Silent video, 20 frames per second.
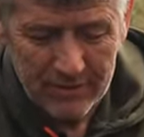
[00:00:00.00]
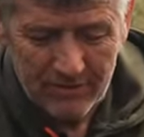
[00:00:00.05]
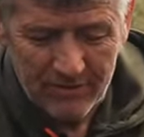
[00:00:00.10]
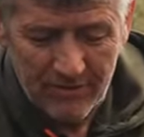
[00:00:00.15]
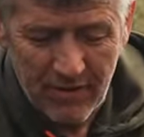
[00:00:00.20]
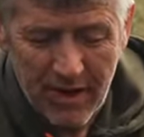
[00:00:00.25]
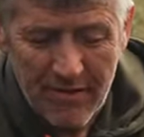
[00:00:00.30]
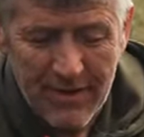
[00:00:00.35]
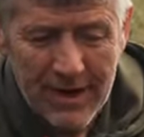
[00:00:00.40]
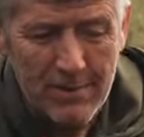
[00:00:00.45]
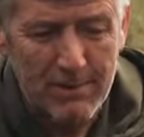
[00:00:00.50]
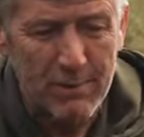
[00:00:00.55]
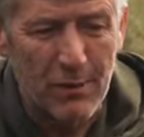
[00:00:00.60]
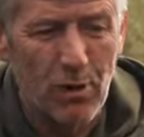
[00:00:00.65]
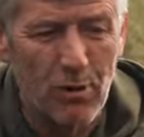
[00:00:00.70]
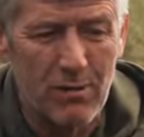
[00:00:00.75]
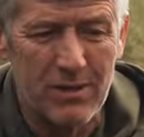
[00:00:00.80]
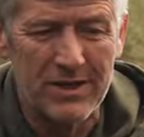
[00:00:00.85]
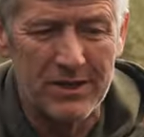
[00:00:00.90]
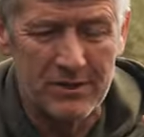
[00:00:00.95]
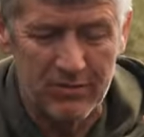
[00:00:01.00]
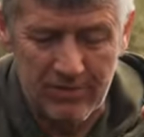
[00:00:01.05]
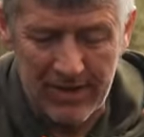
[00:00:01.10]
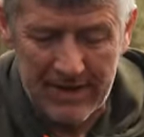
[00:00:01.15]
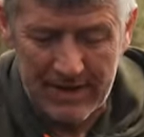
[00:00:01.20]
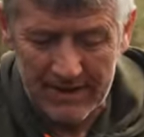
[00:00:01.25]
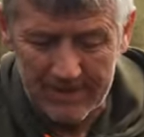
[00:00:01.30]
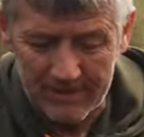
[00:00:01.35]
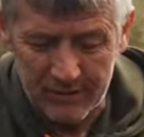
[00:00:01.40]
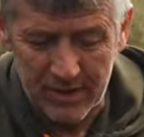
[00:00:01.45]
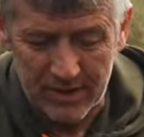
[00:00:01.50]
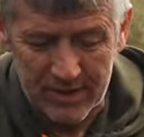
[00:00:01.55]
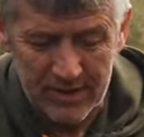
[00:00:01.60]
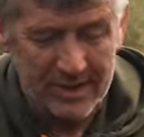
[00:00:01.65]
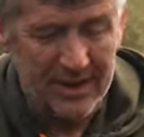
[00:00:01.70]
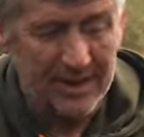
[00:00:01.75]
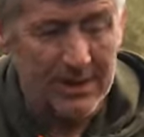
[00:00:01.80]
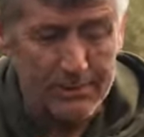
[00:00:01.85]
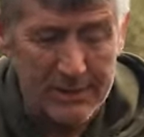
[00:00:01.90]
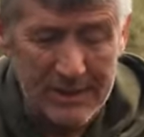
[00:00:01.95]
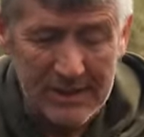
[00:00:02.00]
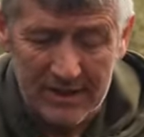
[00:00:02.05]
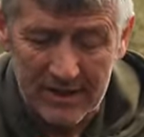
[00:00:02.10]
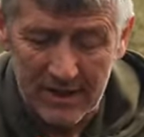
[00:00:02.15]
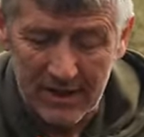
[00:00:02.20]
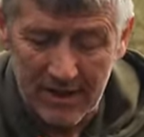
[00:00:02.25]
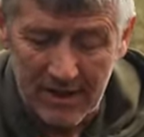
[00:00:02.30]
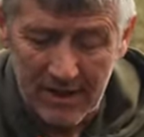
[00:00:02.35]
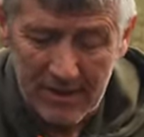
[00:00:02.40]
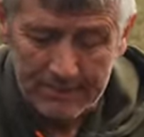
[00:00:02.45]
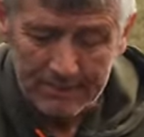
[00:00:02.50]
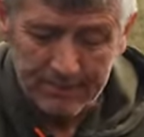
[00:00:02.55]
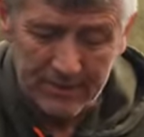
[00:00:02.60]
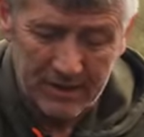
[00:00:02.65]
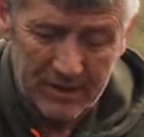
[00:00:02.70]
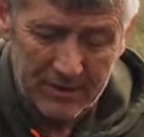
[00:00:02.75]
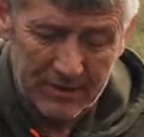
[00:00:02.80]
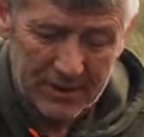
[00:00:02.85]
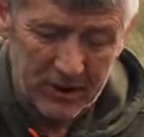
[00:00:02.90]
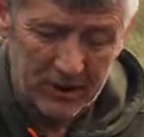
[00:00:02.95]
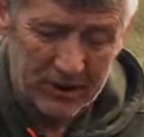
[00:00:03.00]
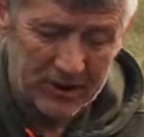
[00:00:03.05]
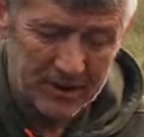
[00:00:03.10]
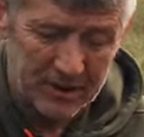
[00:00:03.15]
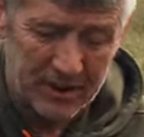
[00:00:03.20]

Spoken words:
very important with this rig, like I said, the BCR, which is